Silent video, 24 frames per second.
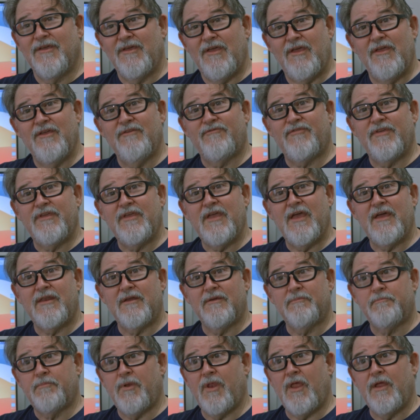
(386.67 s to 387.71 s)
if he had a
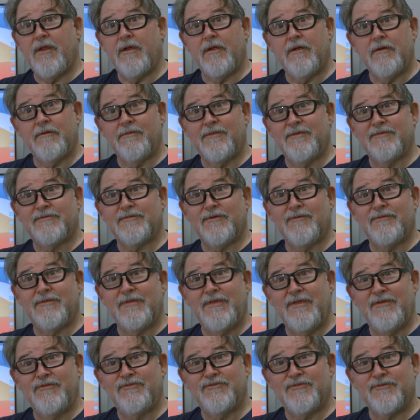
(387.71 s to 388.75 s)
player that's on the
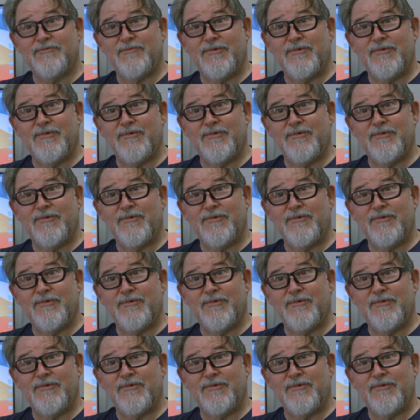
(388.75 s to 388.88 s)
injured